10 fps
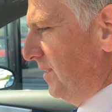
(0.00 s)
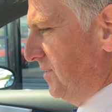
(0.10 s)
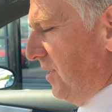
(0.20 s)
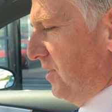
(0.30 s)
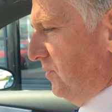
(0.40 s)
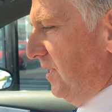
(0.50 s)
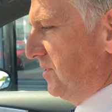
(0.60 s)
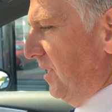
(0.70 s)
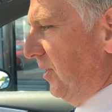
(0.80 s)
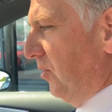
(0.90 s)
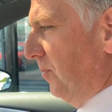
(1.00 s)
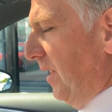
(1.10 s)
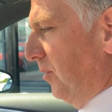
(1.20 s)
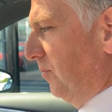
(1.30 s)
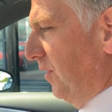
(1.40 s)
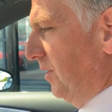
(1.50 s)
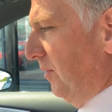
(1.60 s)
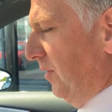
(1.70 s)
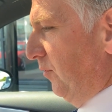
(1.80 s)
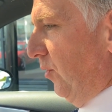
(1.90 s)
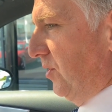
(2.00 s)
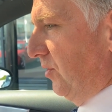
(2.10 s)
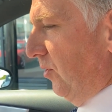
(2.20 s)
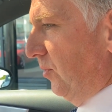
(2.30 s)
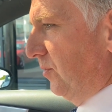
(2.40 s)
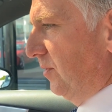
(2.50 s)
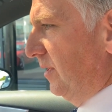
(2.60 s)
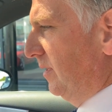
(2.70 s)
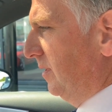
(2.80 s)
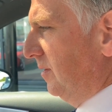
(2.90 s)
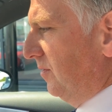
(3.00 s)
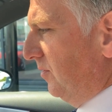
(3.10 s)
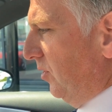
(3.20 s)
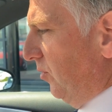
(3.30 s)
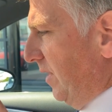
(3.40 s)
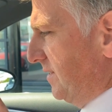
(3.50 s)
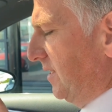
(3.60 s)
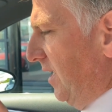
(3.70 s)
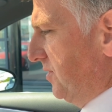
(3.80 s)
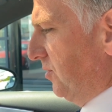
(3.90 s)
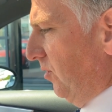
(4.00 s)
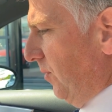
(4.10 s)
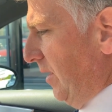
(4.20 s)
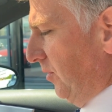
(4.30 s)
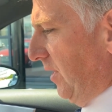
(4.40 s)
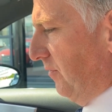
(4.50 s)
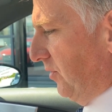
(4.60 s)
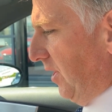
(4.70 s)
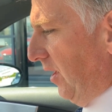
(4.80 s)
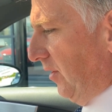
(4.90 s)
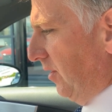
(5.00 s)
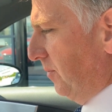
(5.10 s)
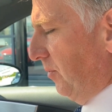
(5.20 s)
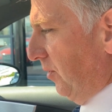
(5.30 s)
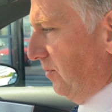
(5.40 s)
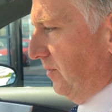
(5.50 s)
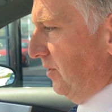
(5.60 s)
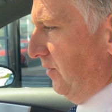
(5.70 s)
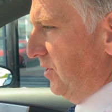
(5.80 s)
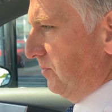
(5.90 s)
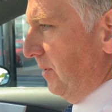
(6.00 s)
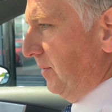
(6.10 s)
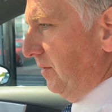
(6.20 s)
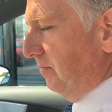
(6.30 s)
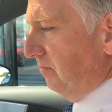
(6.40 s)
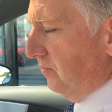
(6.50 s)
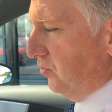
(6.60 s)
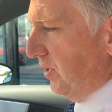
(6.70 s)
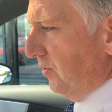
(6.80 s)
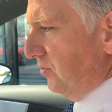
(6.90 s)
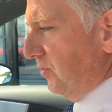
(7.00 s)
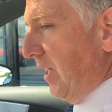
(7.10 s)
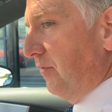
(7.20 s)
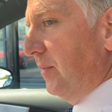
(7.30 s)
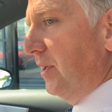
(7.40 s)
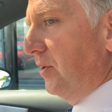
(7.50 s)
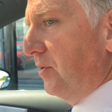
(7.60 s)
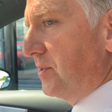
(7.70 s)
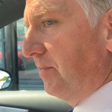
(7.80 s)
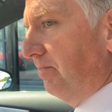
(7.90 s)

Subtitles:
These cars really start going back up in value, and a 40-year-old, you know, S-Class or a well looked after car can be worth in the region maybe 300 or half million euros.